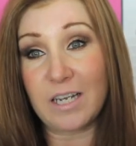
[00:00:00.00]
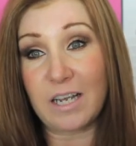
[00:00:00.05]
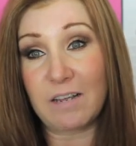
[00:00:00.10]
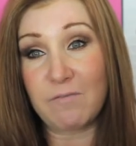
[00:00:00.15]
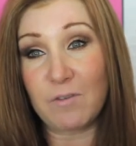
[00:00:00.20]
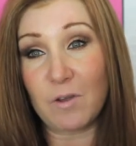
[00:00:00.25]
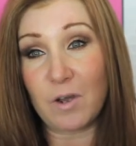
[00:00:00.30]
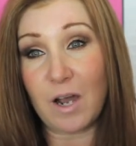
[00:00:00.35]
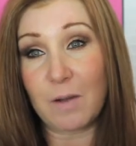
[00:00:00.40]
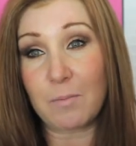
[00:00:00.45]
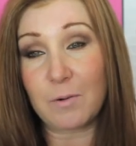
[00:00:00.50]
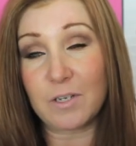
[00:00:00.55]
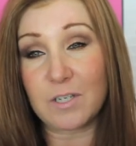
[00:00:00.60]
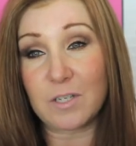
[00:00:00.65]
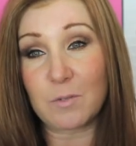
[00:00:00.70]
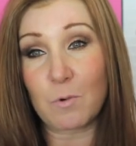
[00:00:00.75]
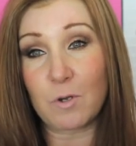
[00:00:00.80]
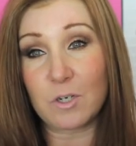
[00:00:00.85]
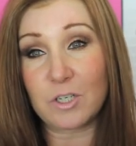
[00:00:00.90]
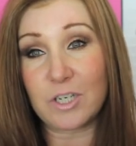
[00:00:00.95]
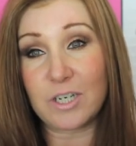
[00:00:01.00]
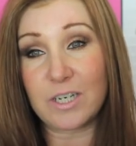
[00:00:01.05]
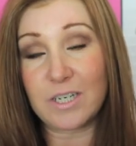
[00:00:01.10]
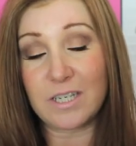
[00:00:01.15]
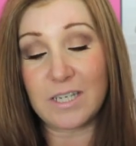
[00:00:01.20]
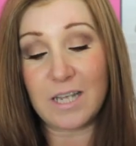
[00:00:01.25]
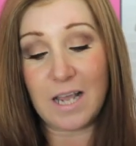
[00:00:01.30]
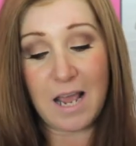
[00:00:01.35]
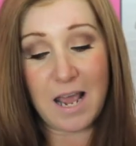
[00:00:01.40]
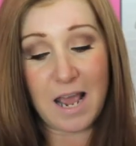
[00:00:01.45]
of give you a couple of
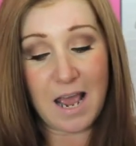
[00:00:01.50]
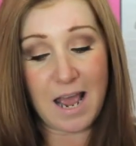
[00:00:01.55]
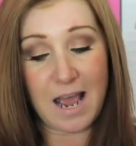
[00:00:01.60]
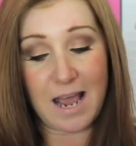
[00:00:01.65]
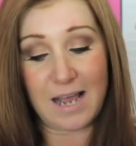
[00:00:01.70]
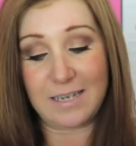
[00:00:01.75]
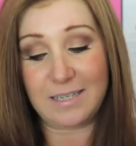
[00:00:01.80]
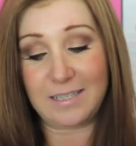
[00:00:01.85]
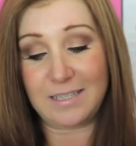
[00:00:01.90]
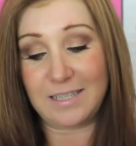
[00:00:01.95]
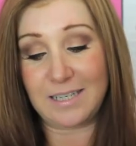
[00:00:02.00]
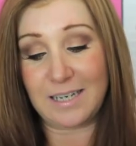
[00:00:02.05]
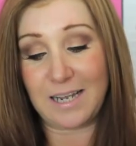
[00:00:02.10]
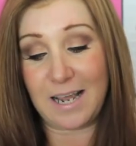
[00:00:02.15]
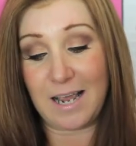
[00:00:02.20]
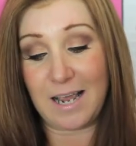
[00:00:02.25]
swatches and